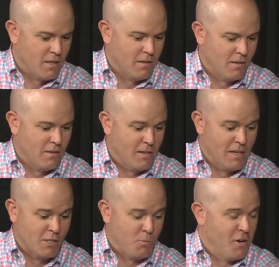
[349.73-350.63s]
And the
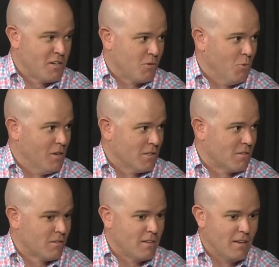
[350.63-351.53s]
inspiration
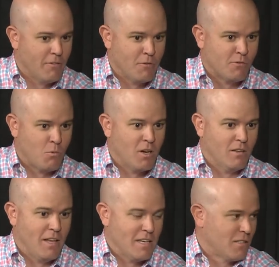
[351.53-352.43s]
was, if you've swung a
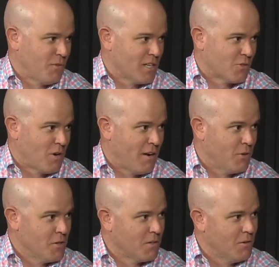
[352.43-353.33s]
ladies flex
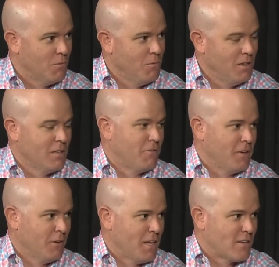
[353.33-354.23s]
driver, you can really
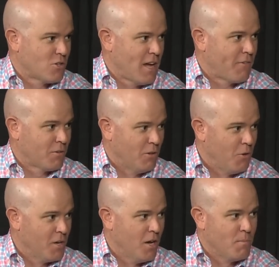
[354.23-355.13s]
feel that shaft
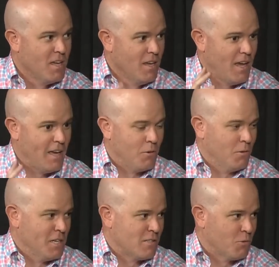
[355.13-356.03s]
load up and
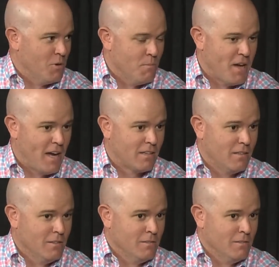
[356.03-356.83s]
release through impact.